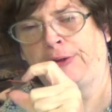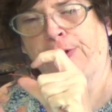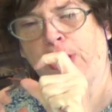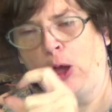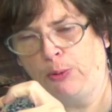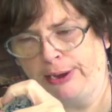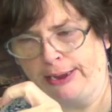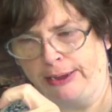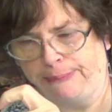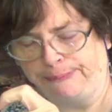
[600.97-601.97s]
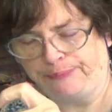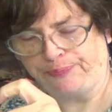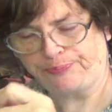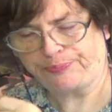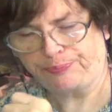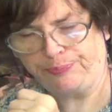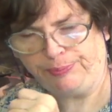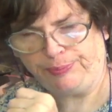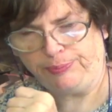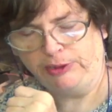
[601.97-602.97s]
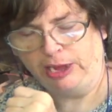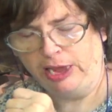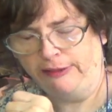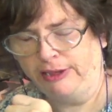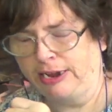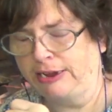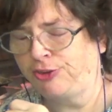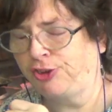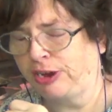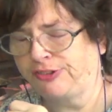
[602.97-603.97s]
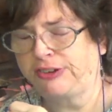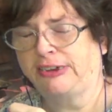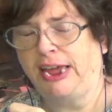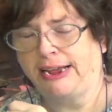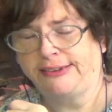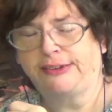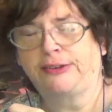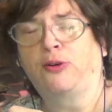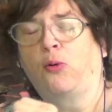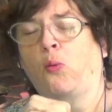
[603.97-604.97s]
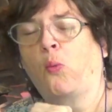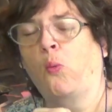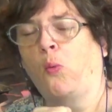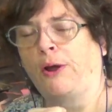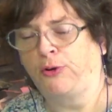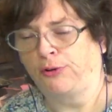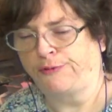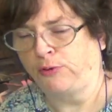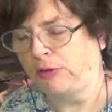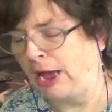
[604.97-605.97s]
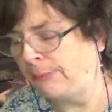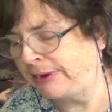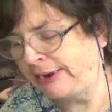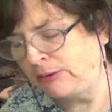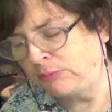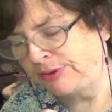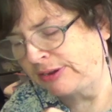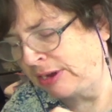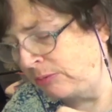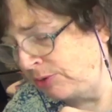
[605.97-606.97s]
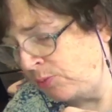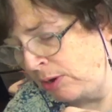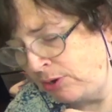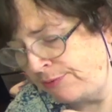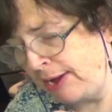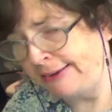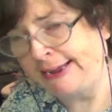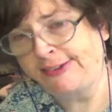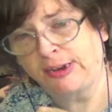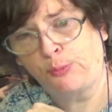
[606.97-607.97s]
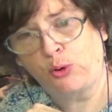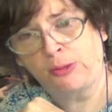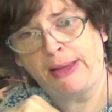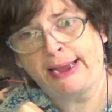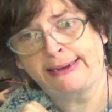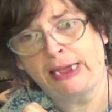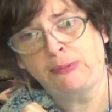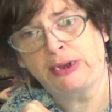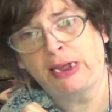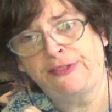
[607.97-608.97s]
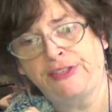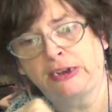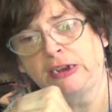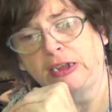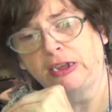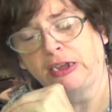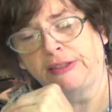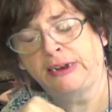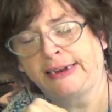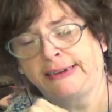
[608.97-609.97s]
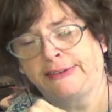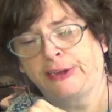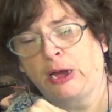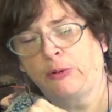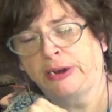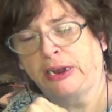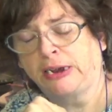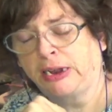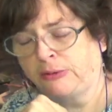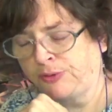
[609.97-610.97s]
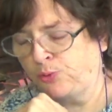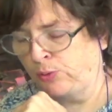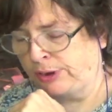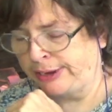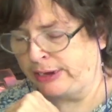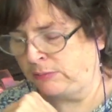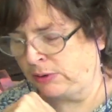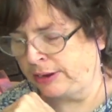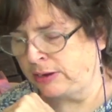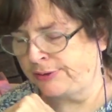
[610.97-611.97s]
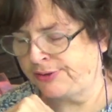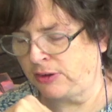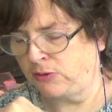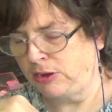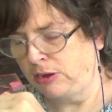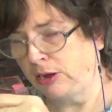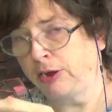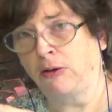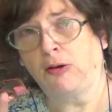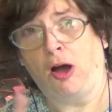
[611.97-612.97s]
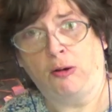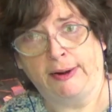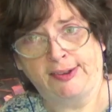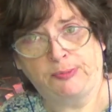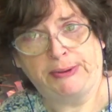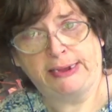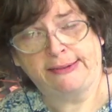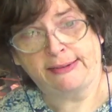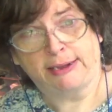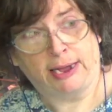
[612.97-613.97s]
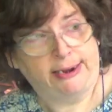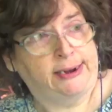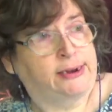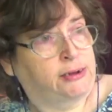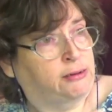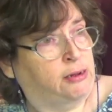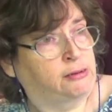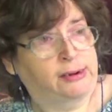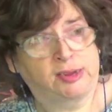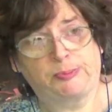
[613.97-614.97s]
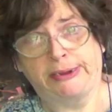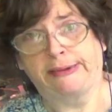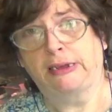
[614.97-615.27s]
coconut that it just tasted wonderful. I mean, it was wonderful. I tasted more of the macadamia nut than I did the coconut. It was really, really good. So go to All Recipes. I need to go to All Recipes